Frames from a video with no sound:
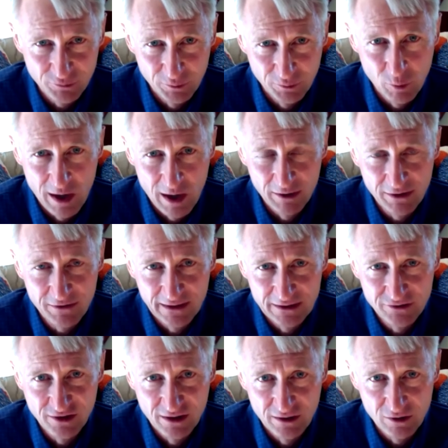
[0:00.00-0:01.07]
We want things
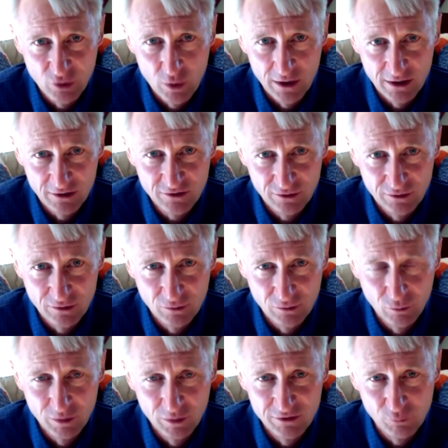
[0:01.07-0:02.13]
that are going to,
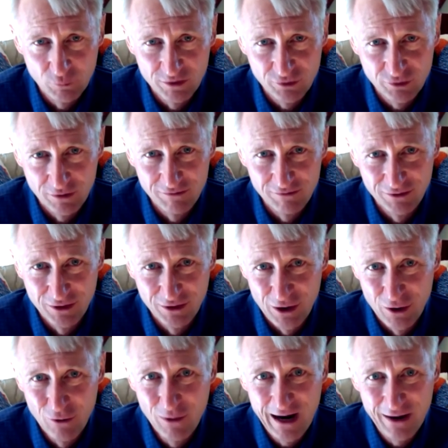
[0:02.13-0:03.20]
we, we sort of
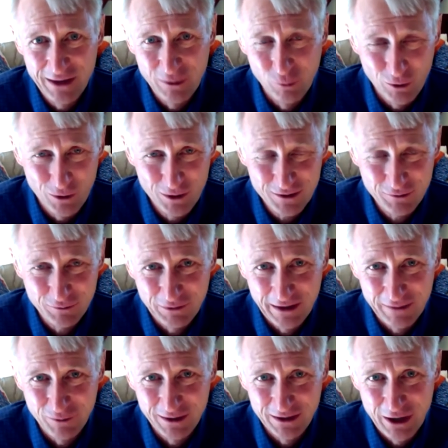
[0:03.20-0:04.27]
know how they work,
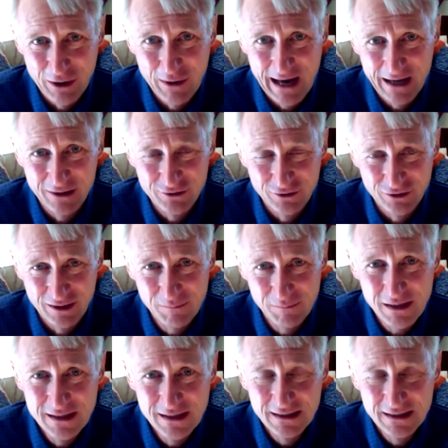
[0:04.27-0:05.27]
but we know how to do them,